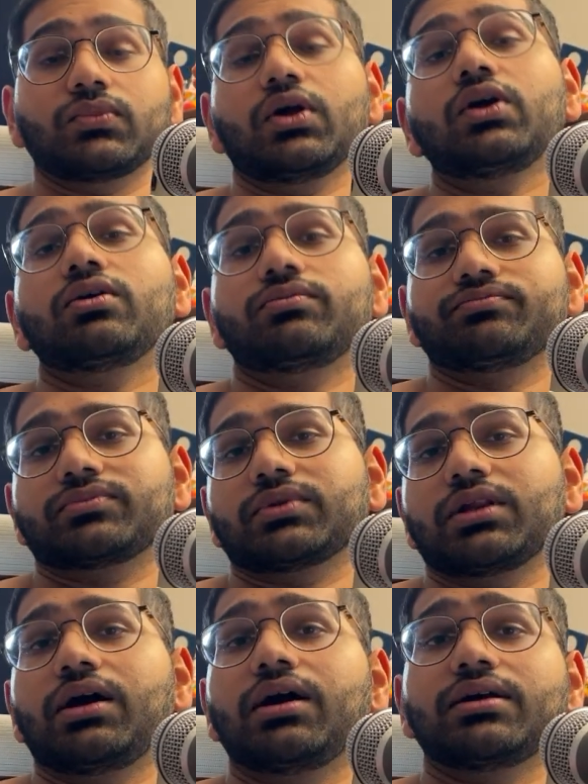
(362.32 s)
Oh,
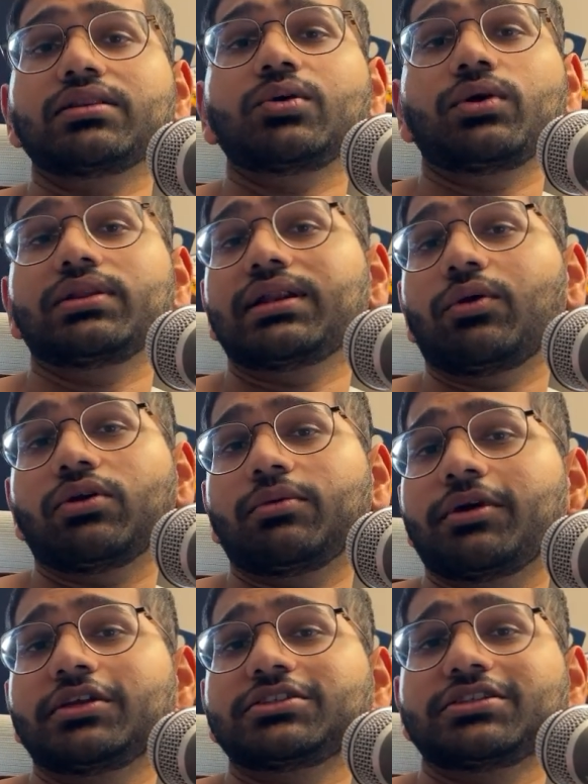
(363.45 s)
another one that I want to
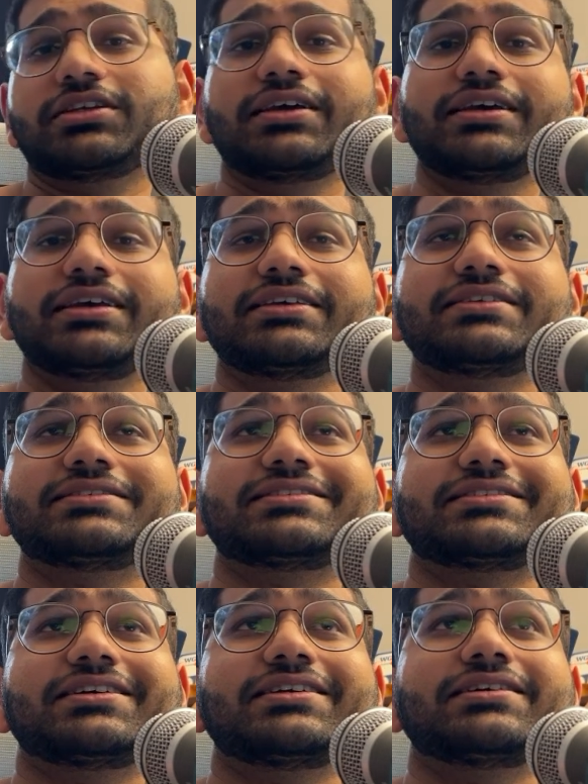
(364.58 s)
mention is
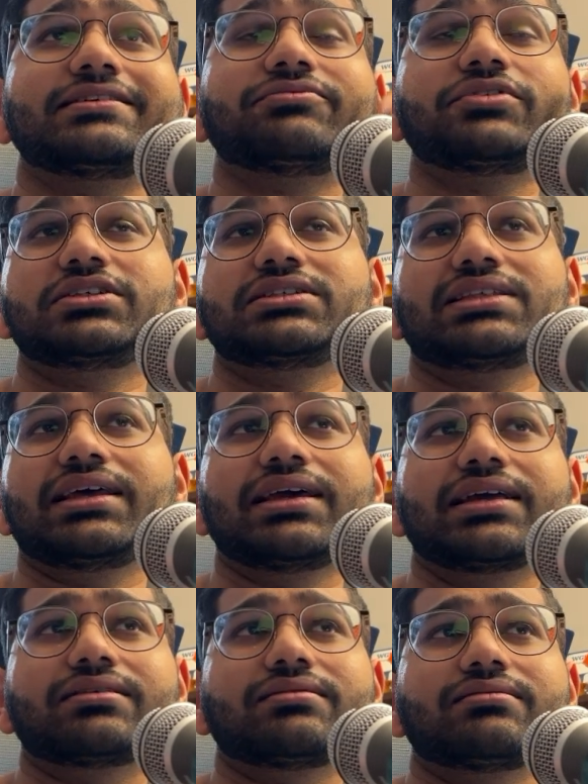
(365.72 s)
which is like,
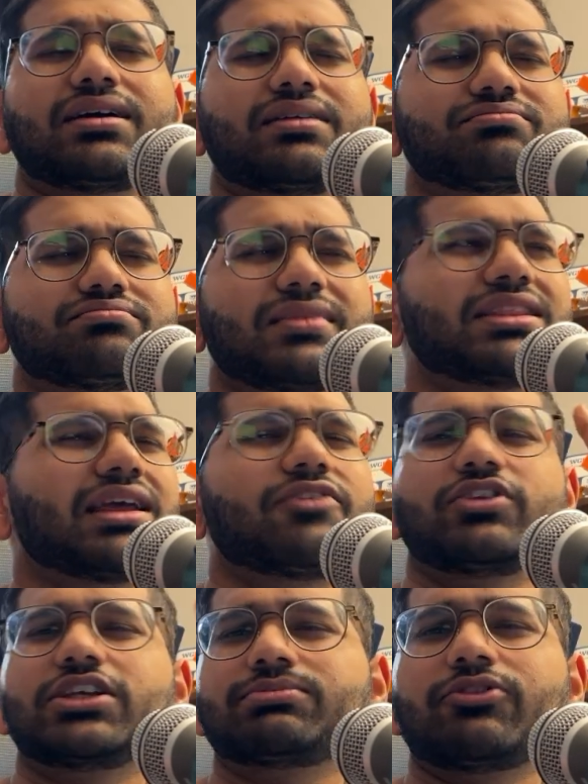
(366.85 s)
I think I
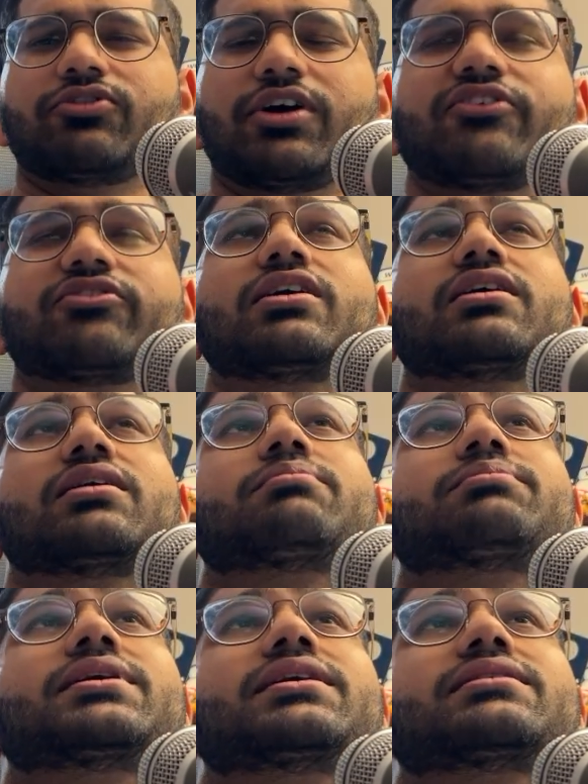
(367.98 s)
finished my 5,
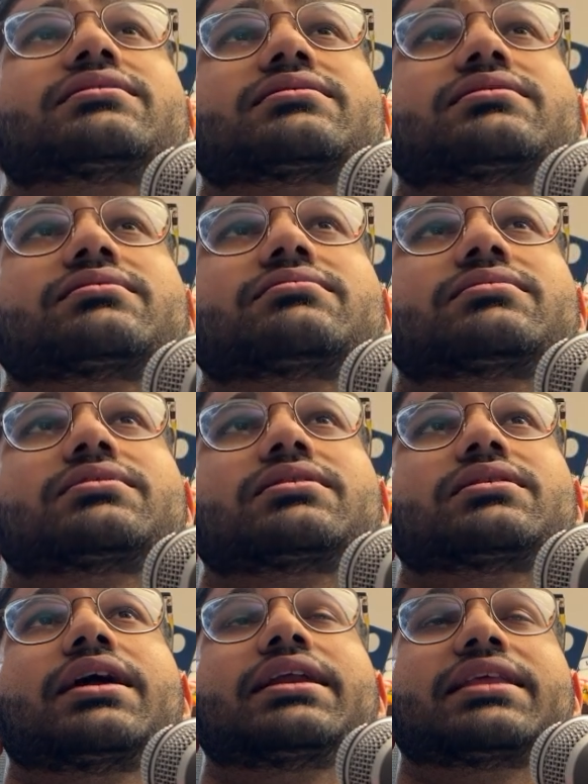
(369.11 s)
but
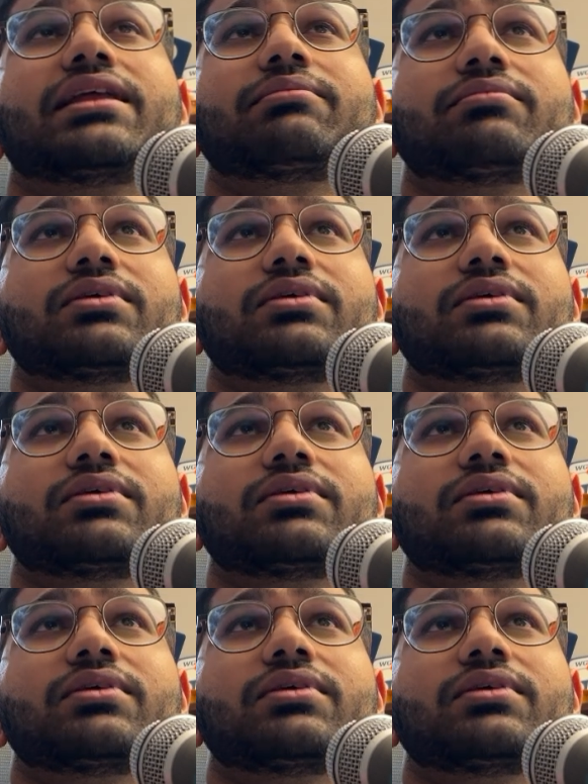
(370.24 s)
it can.